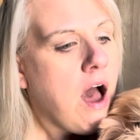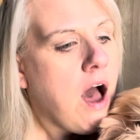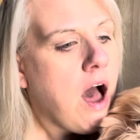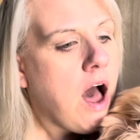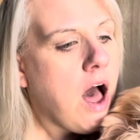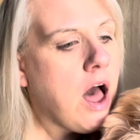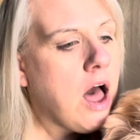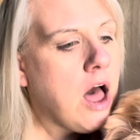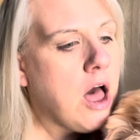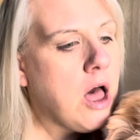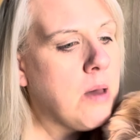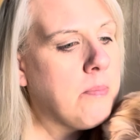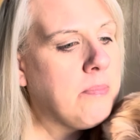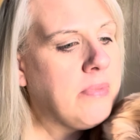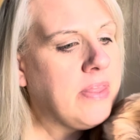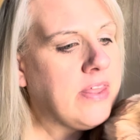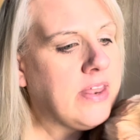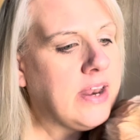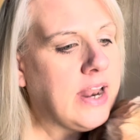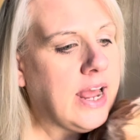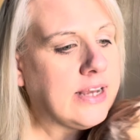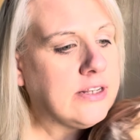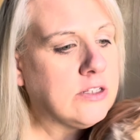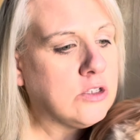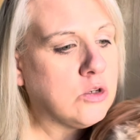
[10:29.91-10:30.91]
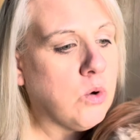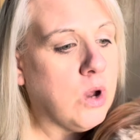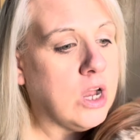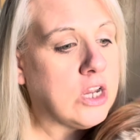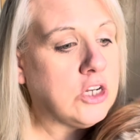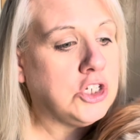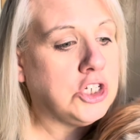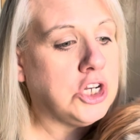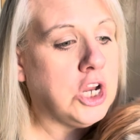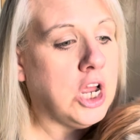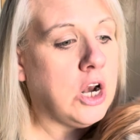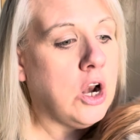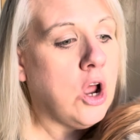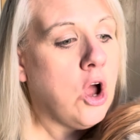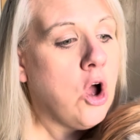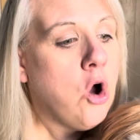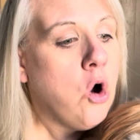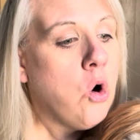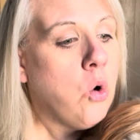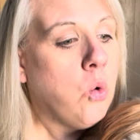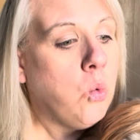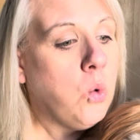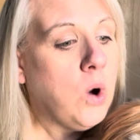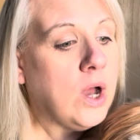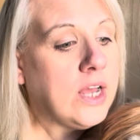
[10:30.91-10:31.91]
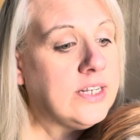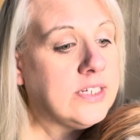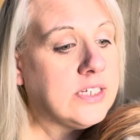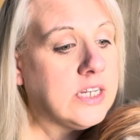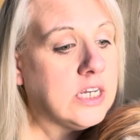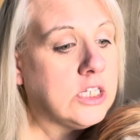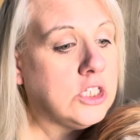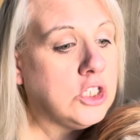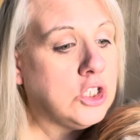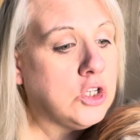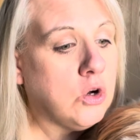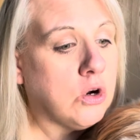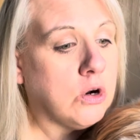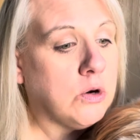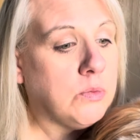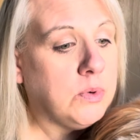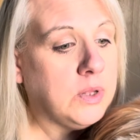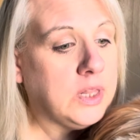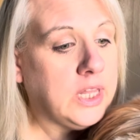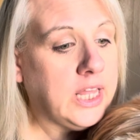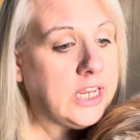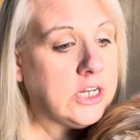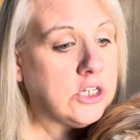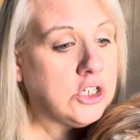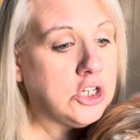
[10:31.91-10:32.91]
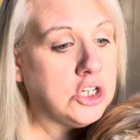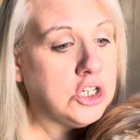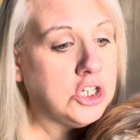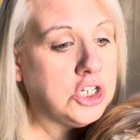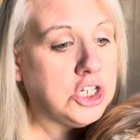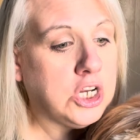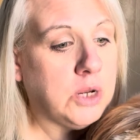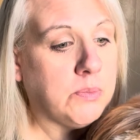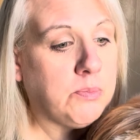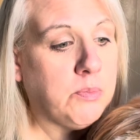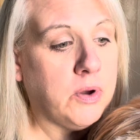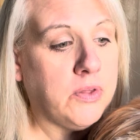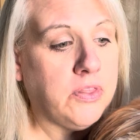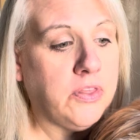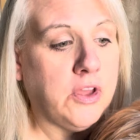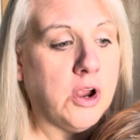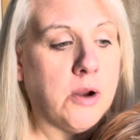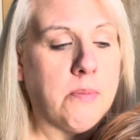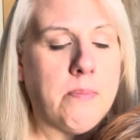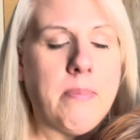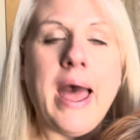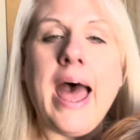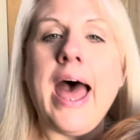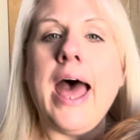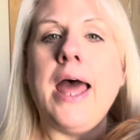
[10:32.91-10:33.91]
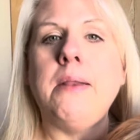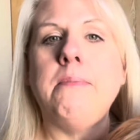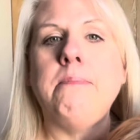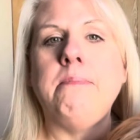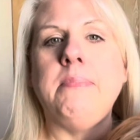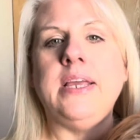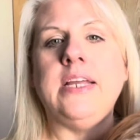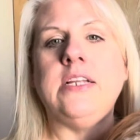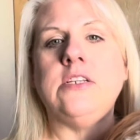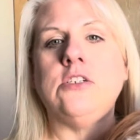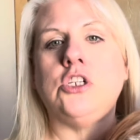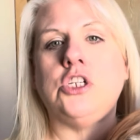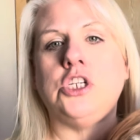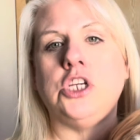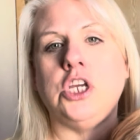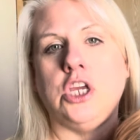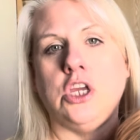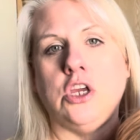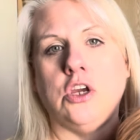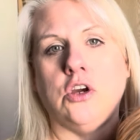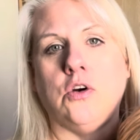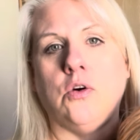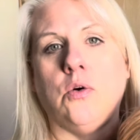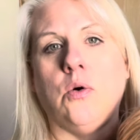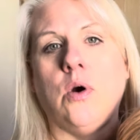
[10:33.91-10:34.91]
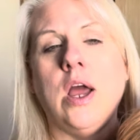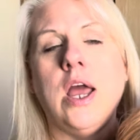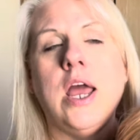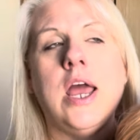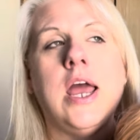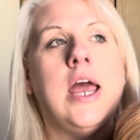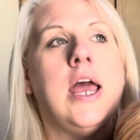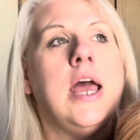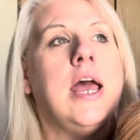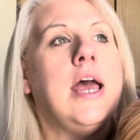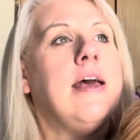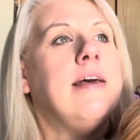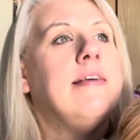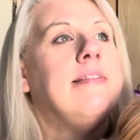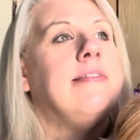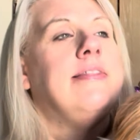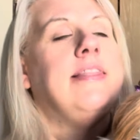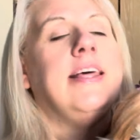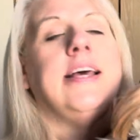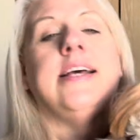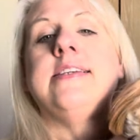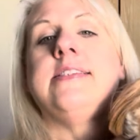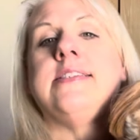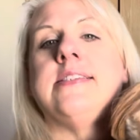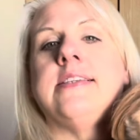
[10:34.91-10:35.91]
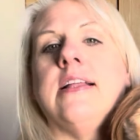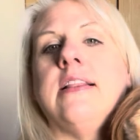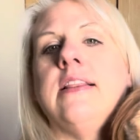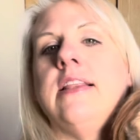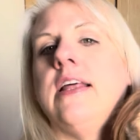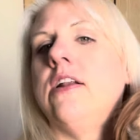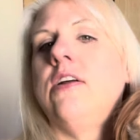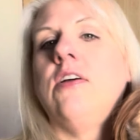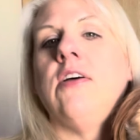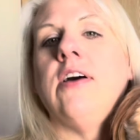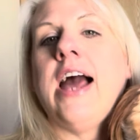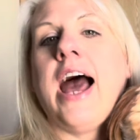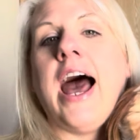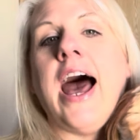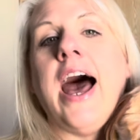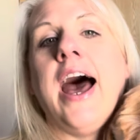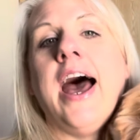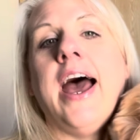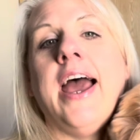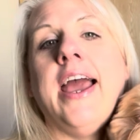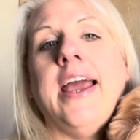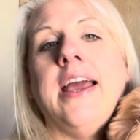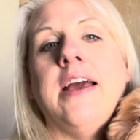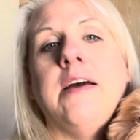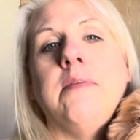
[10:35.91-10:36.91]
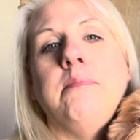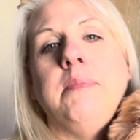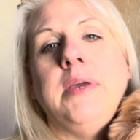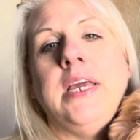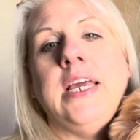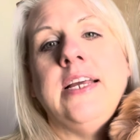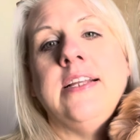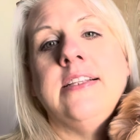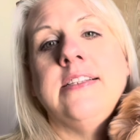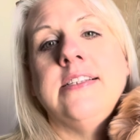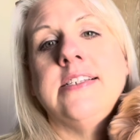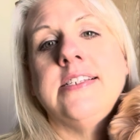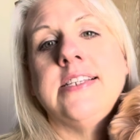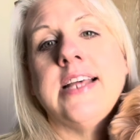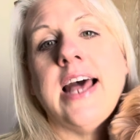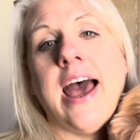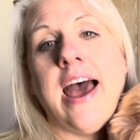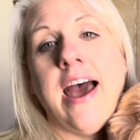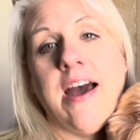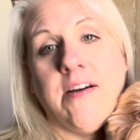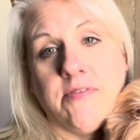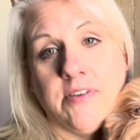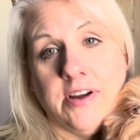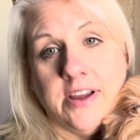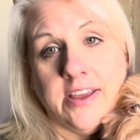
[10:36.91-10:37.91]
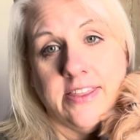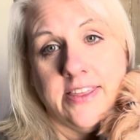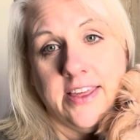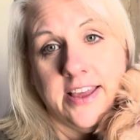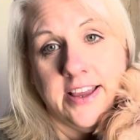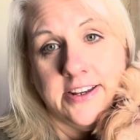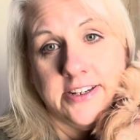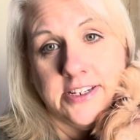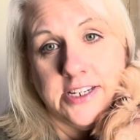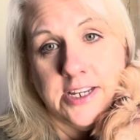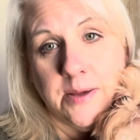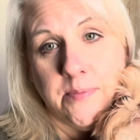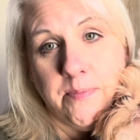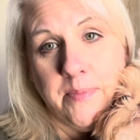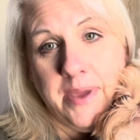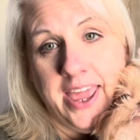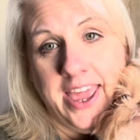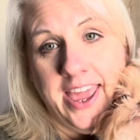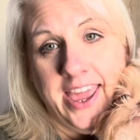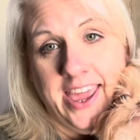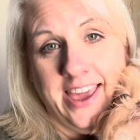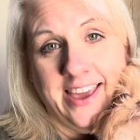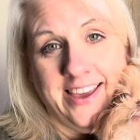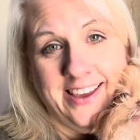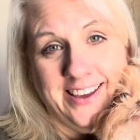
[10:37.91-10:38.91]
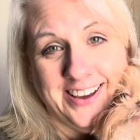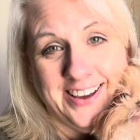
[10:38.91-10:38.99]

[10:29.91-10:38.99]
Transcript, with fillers: Um, the next question, what does your relationship with your pet mean to you? This little guy means everything to me.